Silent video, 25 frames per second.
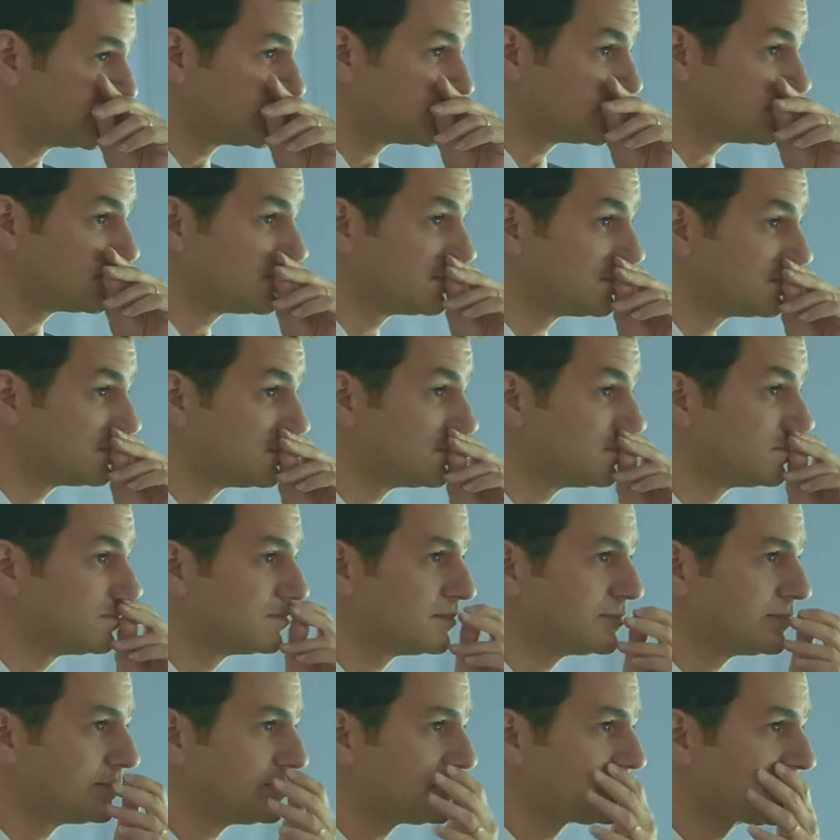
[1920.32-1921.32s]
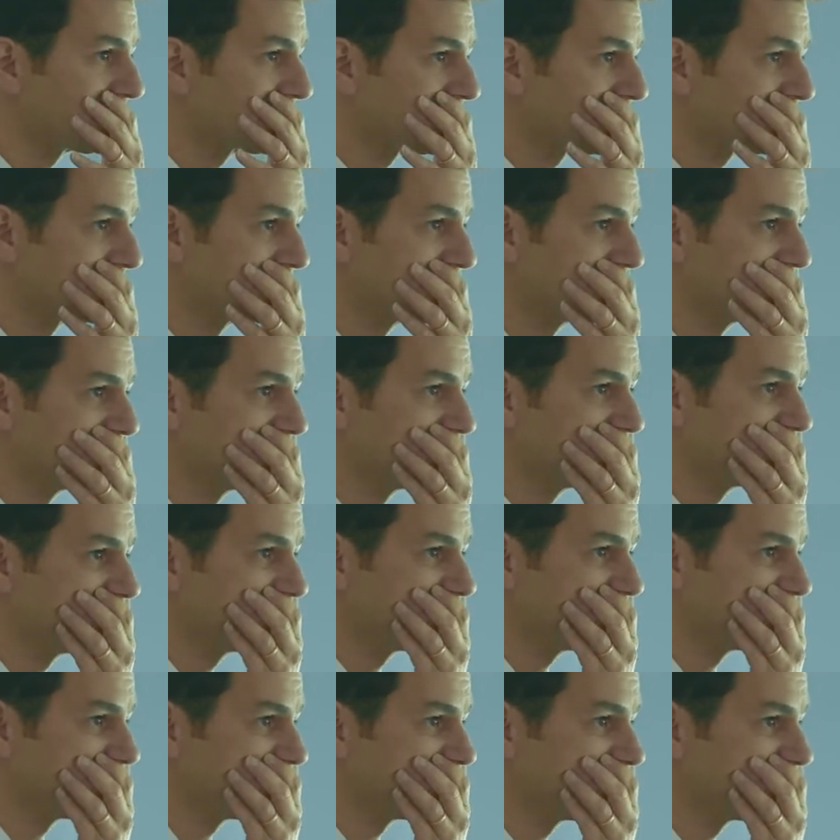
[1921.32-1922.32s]

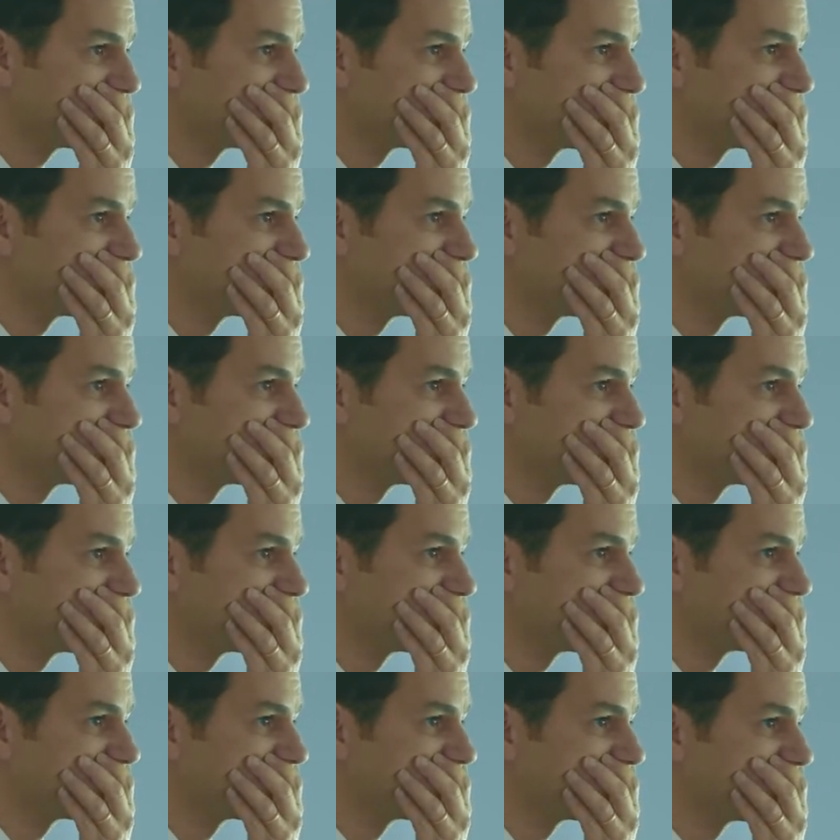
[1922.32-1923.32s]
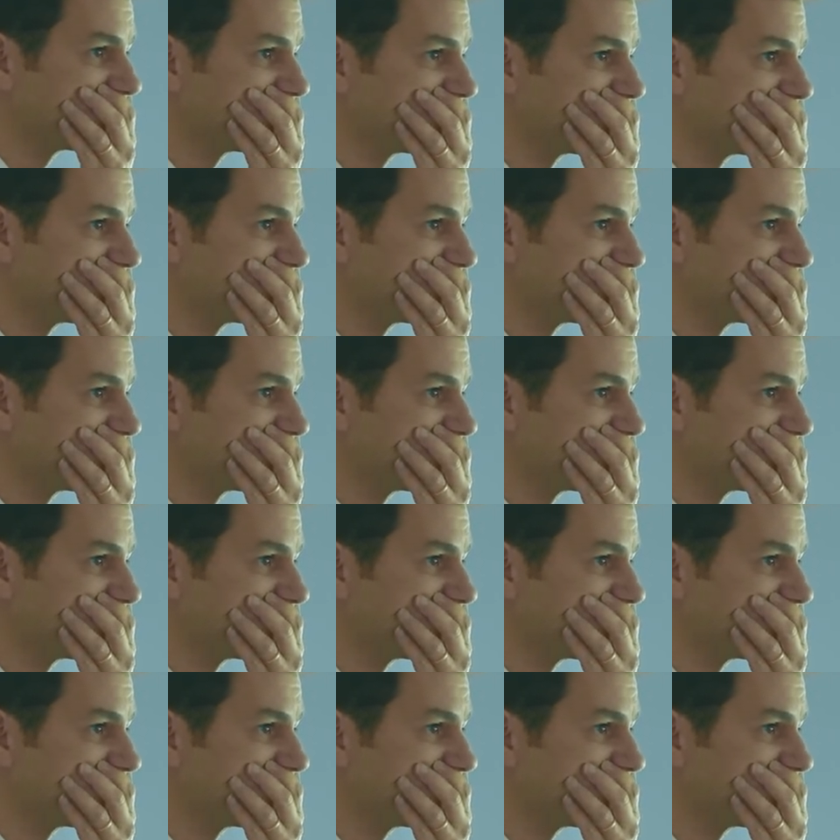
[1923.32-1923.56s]
[no speech]